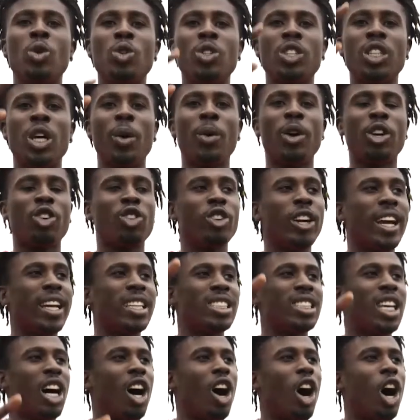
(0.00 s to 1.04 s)
so it creates
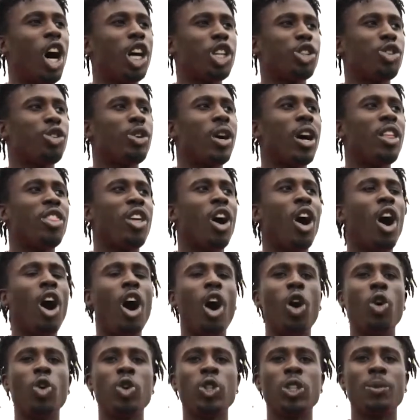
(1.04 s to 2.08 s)
that arch throughout the
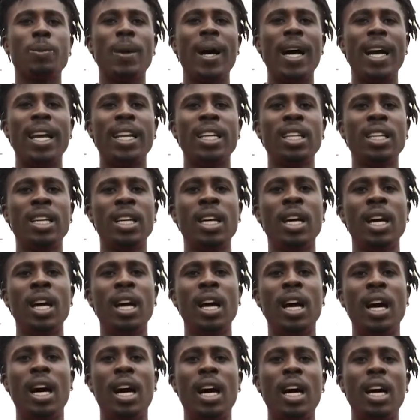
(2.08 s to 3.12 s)
whole spine.
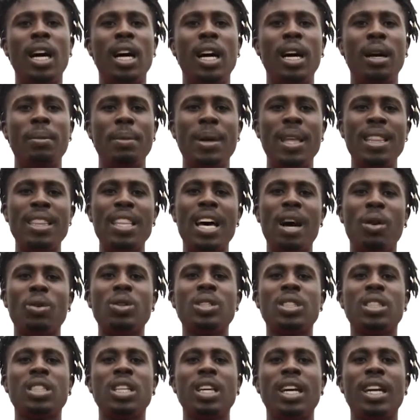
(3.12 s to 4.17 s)
And that
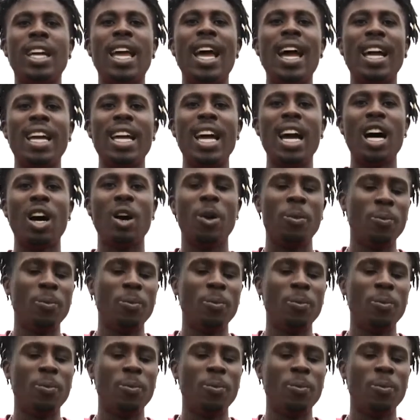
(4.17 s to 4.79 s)
was the cat-cow.